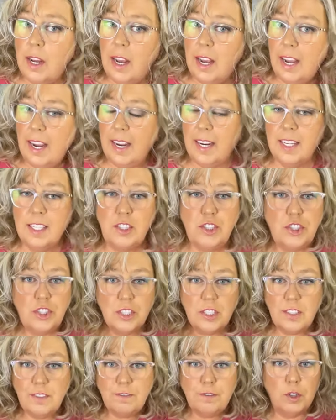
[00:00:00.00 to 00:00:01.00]
and it's
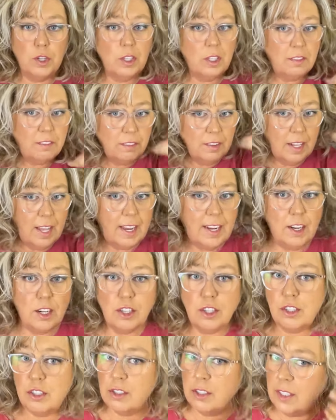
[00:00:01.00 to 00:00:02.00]
just full of
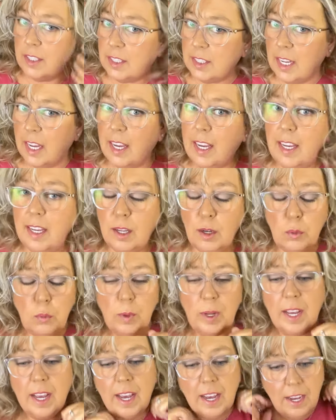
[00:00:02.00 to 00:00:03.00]
layers, and
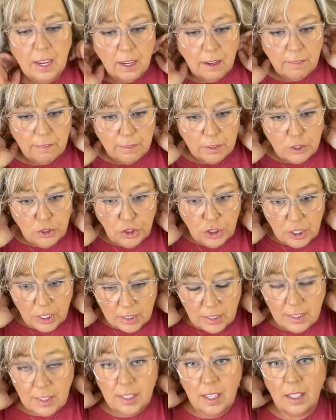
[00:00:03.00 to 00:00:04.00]
we have
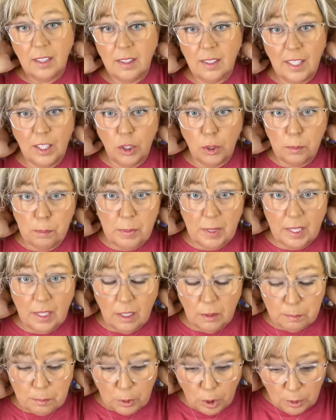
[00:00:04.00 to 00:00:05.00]
just a little bit
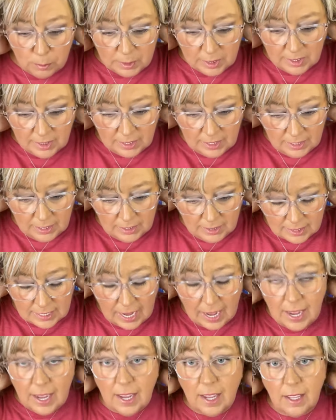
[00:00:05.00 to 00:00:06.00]
of permatease
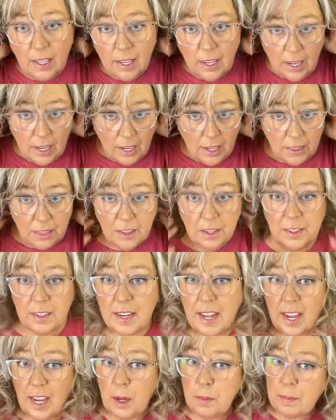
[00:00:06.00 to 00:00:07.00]
at the
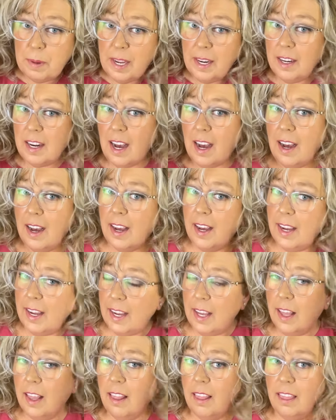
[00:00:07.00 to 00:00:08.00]
nape, and
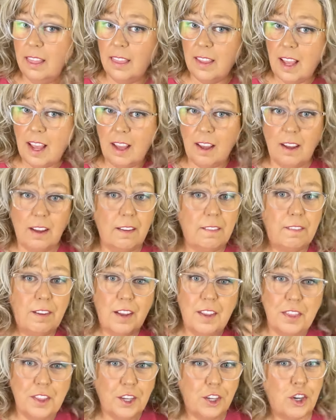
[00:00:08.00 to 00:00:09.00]
I
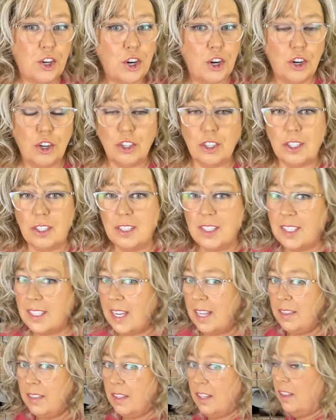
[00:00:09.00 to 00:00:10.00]
love the curls
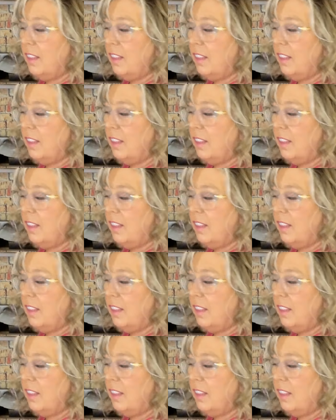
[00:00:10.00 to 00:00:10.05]
and the